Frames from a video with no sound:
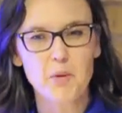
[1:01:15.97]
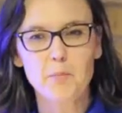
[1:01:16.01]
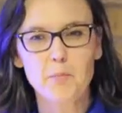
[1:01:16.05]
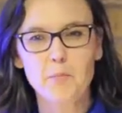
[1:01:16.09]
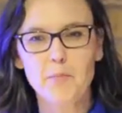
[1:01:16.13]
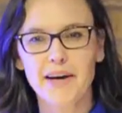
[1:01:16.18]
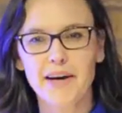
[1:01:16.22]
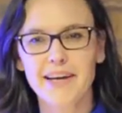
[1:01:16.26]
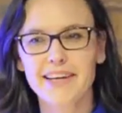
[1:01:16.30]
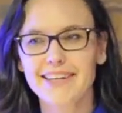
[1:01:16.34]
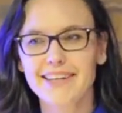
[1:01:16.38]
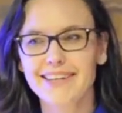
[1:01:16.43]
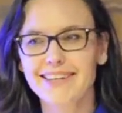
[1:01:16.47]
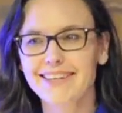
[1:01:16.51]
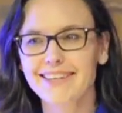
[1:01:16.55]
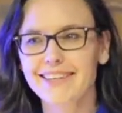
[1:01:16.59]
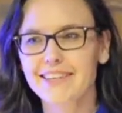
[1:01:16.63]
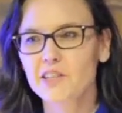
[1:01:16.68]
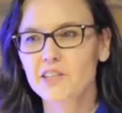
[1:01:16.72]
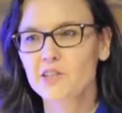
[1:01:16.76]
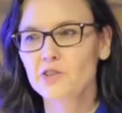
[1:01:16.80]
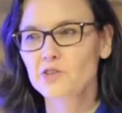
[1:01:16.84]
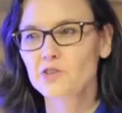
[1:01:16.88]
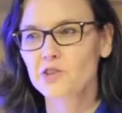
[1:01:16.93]
But
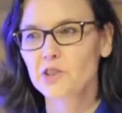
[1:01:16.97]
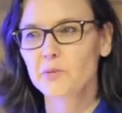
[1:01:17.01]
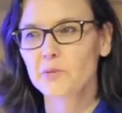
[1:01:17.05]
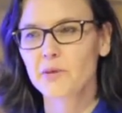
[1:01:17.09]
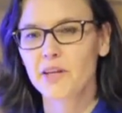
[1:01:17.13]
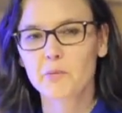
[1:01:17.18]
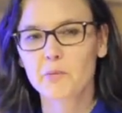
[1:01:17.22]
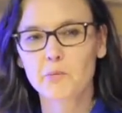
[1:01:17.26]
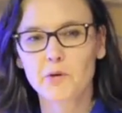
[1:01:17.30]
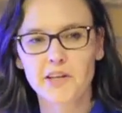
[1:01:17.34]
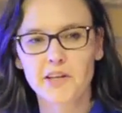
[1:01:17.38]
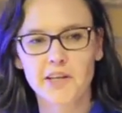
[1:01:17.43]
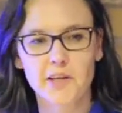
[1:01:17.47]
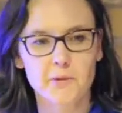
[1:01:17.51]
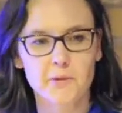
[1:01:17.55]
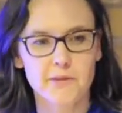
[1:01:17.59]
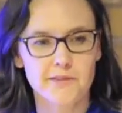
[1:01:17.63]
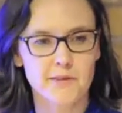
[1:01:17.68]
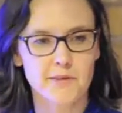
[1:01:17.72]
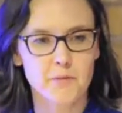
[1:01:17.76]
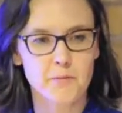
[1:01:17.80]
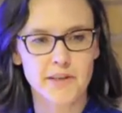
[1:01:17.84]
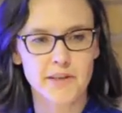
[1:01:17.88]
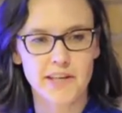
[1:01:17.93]
usually when I'm working with
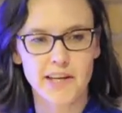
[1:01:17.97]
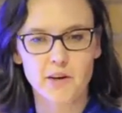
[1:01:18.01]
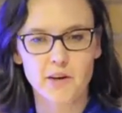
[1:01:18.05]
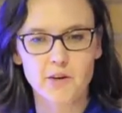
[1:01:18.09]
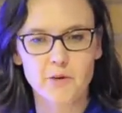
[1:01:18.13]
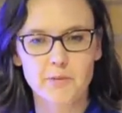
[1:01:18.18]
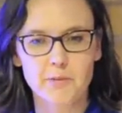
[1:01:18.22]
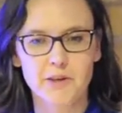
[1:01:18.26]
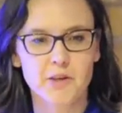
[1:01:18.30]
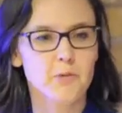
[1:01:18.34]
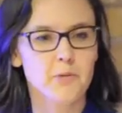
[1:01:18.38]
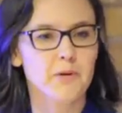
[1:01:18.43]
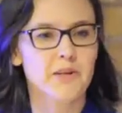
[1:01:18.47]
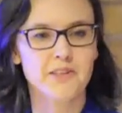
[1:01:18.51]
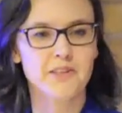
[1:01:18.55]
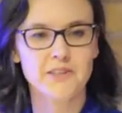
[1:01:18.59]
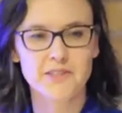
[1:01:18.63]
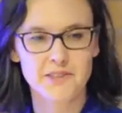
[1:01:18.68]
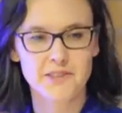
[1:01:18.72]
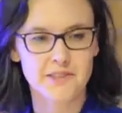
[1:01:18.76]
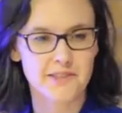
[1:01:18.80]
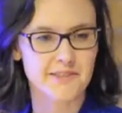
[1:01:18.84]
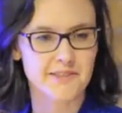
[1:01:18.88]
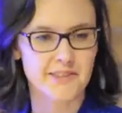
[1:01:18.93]
somebody, I'll pick 1 or
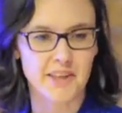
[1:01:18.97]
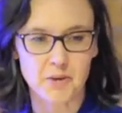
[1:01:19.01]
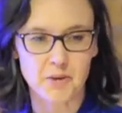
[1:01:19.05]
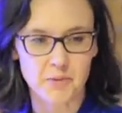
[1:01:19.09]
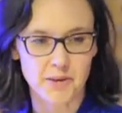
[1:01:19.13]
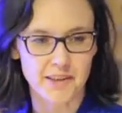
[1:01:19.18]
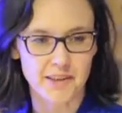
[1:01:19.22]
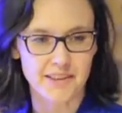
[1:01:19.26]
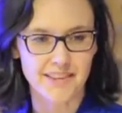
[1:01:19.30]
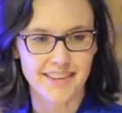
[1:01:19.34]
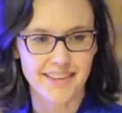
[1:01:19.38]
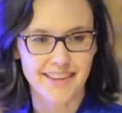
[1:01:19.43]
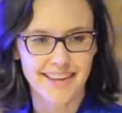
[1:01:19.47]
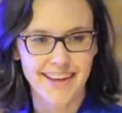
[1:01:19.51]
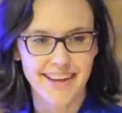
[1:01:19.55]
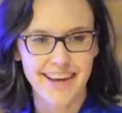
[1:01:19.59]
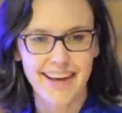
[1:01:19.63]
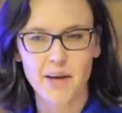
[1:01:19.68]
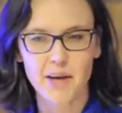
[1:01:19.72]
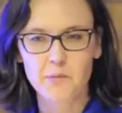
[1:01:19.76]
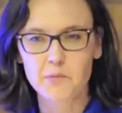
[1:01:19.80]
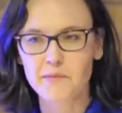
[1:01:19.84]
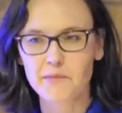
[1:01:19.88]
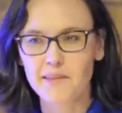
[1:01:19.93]
2 to start with.
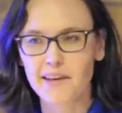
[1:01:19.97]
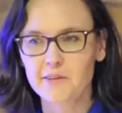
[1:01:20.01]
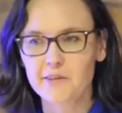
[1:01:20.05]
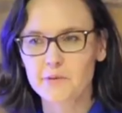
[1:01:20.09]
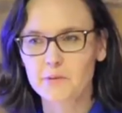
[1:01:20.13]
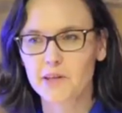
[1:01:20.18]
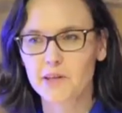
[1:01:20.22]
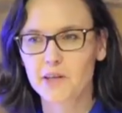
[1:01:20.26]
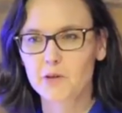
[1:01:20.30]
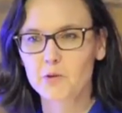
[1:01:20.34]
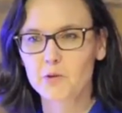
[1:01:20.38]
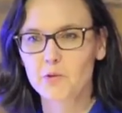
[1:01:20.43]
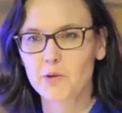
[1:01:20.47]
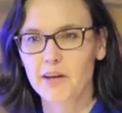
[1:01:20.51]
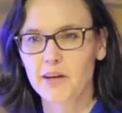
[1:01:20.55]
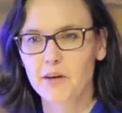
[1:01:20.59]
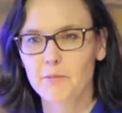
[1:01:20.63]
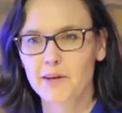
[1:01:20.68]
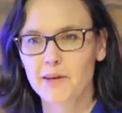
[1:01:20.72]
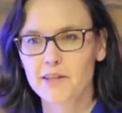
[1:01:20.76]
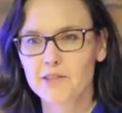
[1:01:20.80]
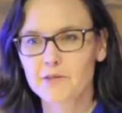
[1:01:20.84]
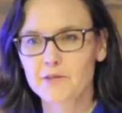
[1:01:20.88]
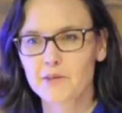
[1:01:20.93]
And that's what I would
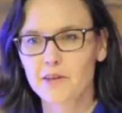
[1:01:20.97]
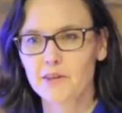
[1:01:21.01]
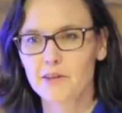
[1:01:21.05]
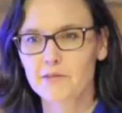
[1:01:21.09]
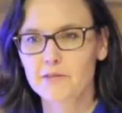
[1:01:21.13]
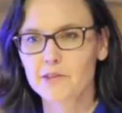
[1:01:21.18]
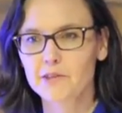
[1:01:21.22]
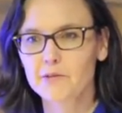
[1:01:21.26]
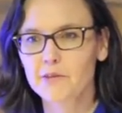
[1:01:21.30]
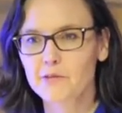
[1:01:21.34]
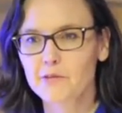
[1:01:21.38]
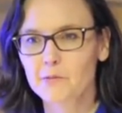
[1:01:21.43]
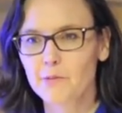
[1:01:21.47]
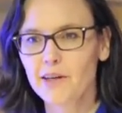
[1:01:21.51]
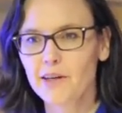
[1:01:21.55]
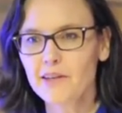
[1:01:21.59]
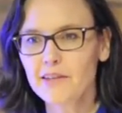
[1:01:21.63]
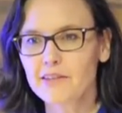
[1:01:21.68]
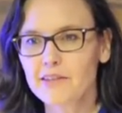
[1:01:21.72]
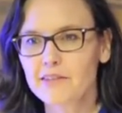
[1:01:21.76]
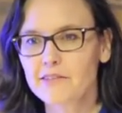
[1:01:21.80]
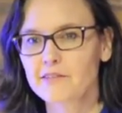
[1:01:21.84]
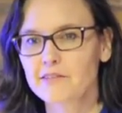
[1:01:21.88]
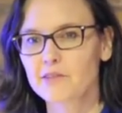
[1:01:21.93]
recommend to all of you as well,
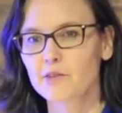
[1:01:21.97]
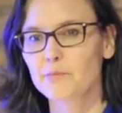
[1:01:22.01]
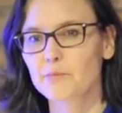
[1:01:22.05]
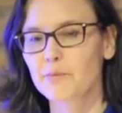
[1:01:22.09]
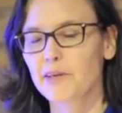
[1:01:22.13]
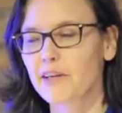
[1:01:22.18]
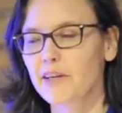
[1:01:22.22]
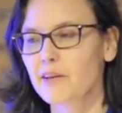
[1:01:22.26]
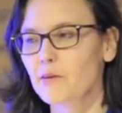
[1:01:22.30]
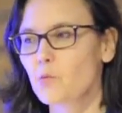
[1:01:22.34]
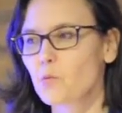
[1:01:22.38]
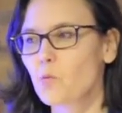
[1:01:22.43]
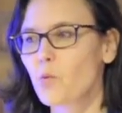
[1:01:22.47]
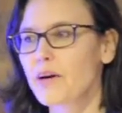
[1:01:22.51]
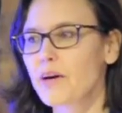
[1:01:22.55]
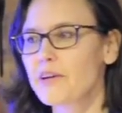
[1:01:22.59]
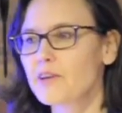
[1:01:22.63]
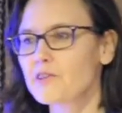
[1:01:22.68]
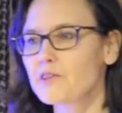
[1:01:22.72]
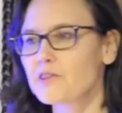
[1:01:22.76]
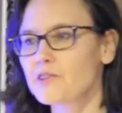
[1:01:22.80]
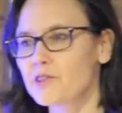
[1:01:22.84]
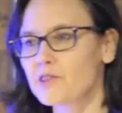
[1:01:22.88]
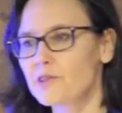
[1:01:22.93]
is to pick 1
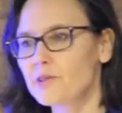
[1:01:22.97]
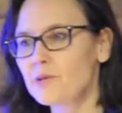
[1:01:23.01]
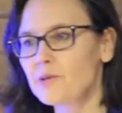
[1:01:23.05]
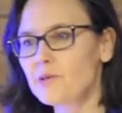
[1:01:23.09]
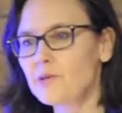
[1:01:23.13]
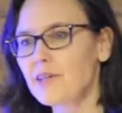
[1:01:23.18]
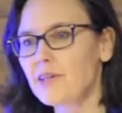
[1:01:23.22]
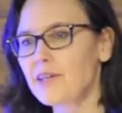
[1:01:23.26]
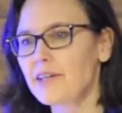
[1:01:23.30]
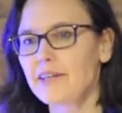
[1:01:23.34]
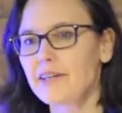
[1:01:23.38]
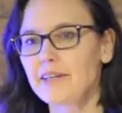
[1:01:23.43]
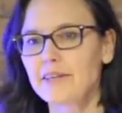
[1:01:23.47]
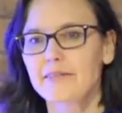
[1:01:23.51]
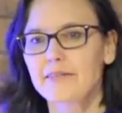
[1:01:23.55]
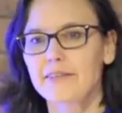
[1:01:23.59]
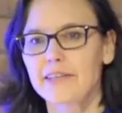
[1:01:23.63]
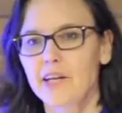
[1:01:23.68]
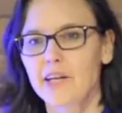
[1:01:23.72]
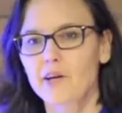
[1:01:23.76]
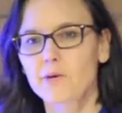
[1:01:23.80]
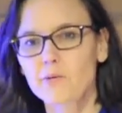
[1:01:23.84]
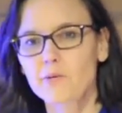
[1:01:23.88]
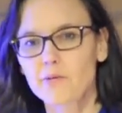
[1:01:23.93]
or 2,
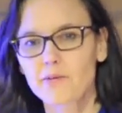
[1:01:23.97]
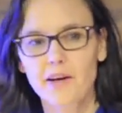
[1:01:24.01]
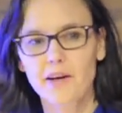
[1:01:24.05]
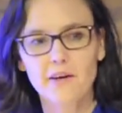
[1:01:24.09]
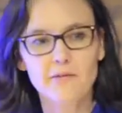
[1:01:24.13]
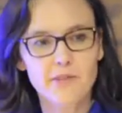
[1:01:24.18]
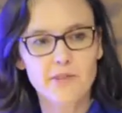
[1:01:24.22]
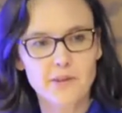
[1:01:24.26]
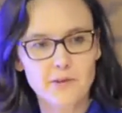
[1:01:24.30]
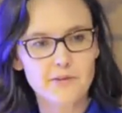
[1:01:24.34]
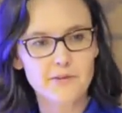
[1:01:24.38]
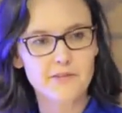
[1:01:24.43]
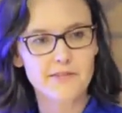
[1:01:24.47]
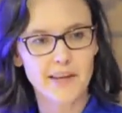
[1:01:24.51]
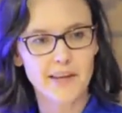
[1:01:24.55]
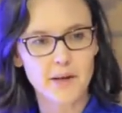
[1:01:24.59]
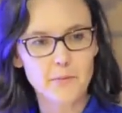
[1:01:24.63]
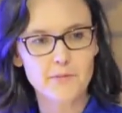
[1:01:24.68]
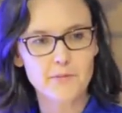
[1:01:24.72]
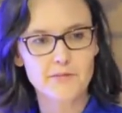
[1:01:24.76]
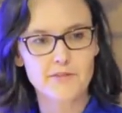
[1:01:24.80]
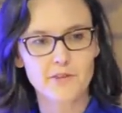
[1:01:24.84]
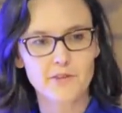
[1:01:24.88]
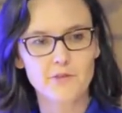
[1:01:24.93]
of those
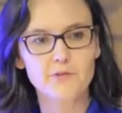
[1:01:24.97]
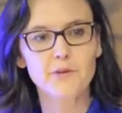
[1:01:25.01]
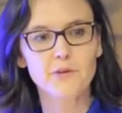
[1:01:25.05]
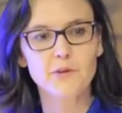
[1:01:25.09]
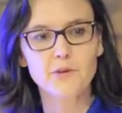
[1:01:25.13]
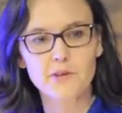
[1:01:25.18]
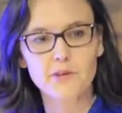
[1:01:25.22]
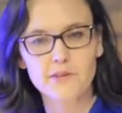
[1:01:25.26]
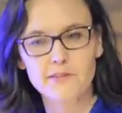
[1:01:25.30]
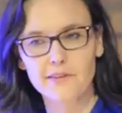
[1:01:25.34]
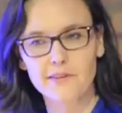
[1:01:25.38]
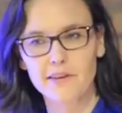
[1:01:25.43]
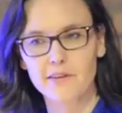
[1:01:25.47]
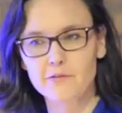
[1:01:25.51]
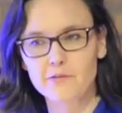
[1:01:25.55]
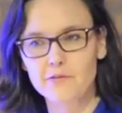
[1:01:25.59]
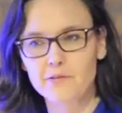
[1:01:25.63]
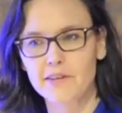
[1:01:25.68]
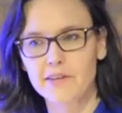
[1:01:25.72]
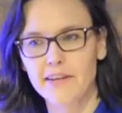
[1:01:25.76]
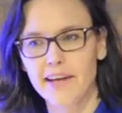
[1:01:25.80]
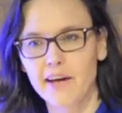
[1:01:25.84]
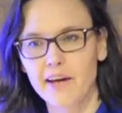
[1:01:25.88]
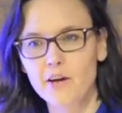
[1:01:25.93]
steps to focus on
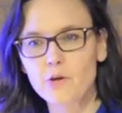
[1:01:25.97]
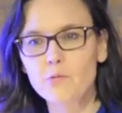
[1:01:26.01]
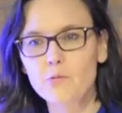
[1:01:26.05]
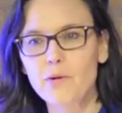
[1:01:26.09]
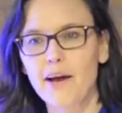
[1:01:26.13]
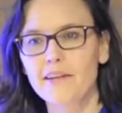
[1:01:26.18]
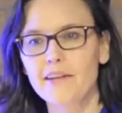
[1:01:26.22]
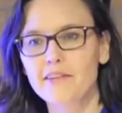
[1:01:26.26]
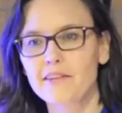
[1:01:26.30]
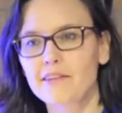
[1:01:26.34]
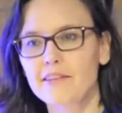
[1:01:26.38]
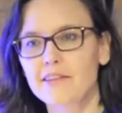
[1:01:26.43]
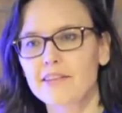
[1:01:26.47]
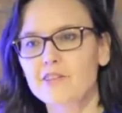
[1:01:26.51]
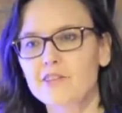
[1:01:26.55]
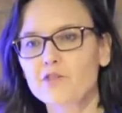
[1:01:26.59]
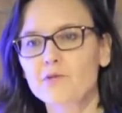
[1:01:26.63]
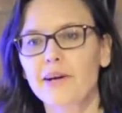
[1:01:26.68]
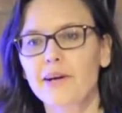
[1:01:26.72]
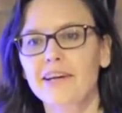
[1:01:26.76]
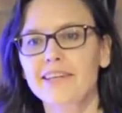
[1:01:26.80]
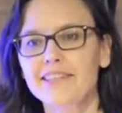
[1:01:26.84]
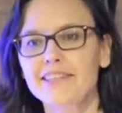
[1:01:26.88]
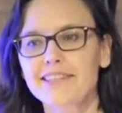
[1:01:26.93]
for now, rather than
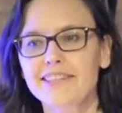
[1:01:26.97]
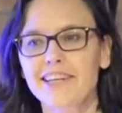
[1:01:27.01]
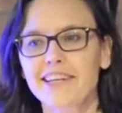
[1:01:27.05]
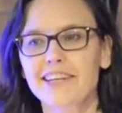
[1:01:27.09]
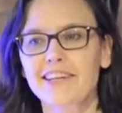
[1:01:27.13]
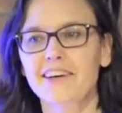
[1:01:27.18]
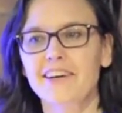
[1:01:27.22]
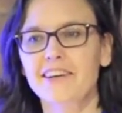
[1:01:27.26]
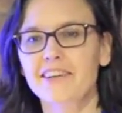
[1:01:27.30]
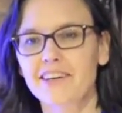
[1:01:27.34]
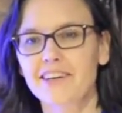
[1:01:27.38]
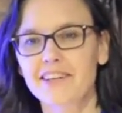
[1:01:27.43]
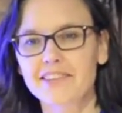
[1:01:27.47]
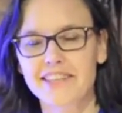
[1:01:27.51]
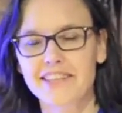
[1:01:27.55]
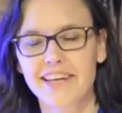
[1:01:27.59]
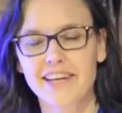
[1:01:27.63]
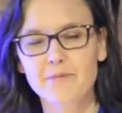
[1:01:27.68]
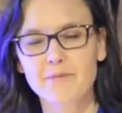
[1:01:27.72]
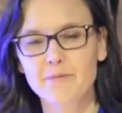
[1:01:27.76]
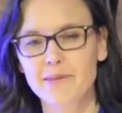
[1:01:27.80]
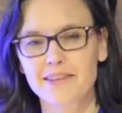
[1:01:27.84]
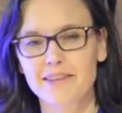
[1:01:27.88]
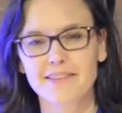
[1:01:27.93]
trying to take on all
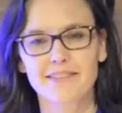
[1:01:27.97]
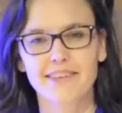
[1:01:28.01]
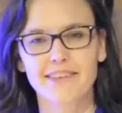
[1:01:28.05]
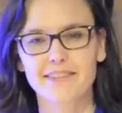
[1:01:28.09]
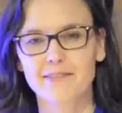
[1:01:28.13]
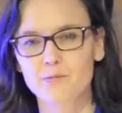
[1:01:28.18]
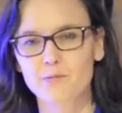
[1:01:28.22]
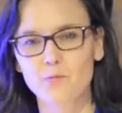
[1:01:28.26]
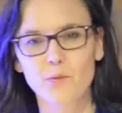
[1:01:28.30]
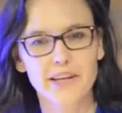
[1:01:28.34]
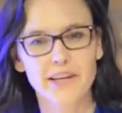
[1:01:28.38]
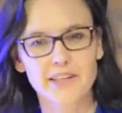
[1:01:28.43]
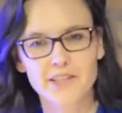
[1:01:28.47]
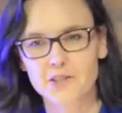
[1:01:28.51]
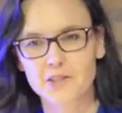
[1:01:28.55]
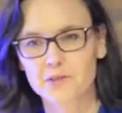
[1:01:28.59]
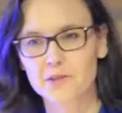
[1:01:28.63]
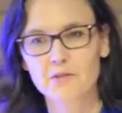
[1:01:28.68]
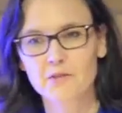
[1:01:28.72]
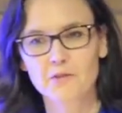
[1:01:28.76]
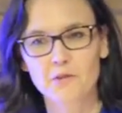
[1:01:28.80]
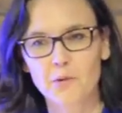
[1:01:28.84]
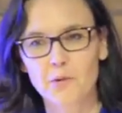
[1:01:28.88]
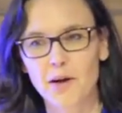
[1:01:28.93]
10, because that's way too
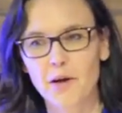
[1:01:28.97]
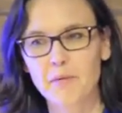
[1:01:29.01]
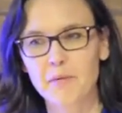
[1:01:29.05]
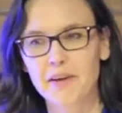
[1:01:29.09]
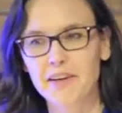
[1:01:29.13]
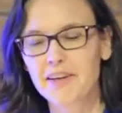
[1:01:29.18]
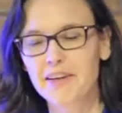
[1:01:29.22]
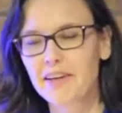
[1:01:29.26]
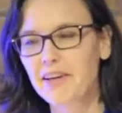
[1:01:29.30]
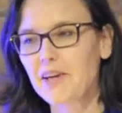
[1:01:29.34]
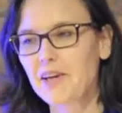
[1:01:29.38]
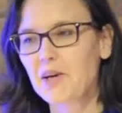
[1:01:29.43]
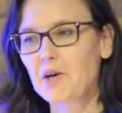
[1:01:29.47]
overwhelming.